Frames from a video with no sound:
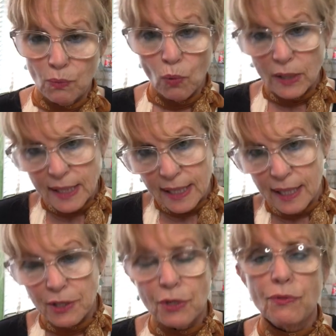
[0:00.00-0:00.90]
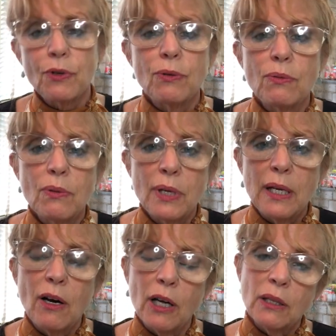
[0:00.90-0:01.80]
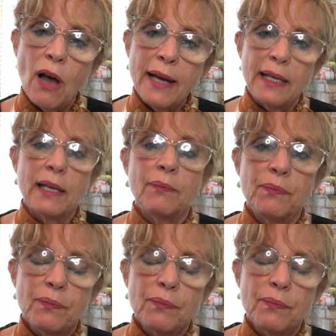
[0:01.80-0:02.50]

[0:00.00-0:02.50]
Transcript: once it gets through the gut lining.